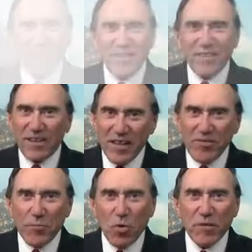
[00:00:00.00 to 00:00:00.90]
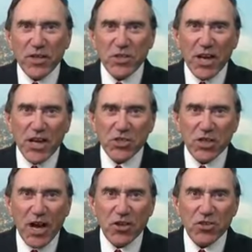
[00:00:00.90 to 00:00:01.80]
The Cleveland Board of Education
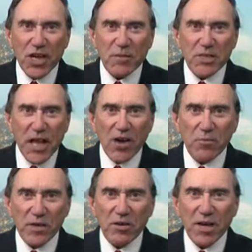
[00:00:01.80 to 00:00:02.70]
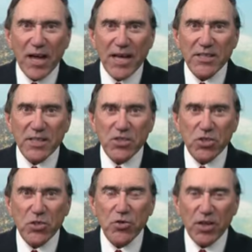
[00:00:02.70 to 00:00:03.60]
hired James Loudermill as a
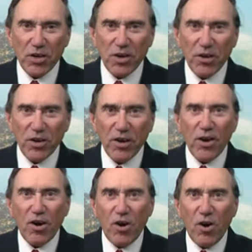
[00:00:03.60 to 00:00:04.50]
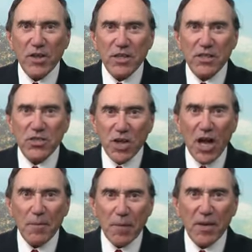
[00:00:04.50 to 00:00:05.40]
security guard. On his
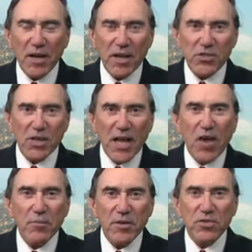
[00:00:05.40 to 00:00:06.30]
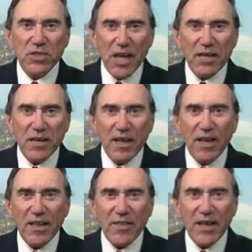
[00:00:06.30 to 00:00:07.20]
job application, Loudermill stated
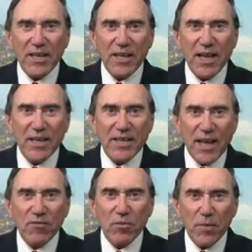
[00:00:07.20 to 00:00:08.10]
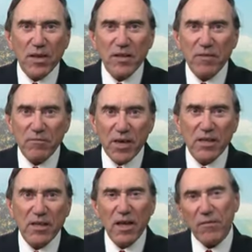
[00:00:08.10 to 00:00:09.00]
that he had never been
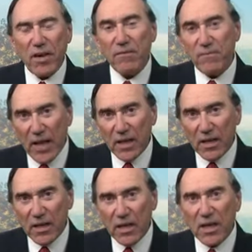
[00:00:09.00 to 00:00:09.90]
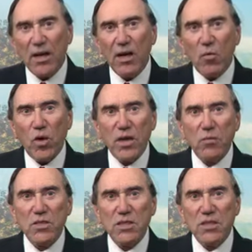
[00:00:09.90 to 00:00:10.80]
convicted of a felony. When it
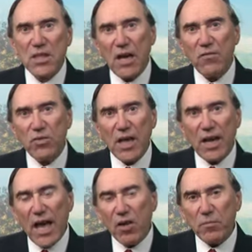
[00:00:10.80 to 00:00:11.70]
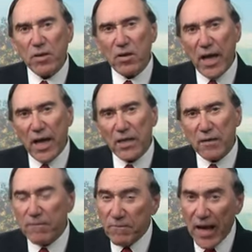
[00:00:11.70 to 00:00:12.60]
was discovered that Loudermill had
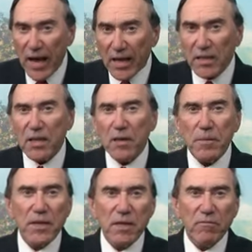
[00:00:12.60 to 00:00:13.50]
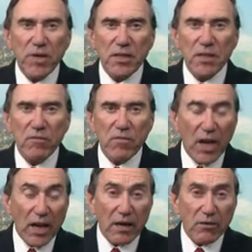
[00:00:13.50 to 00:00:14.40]
in fact been convicted of
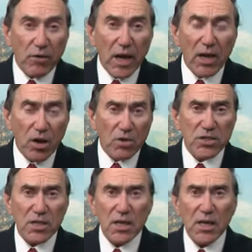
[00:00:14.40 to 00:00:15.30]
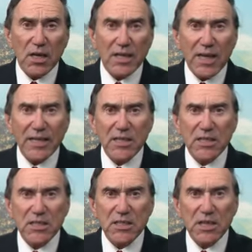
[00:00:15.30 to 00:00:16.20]
grand larceny in
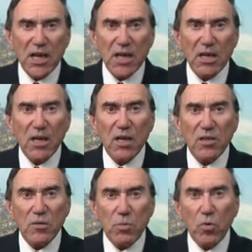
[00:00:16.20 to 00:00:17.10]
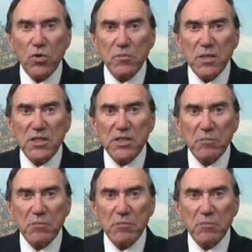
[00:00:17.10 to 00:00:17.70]
1968, the board's business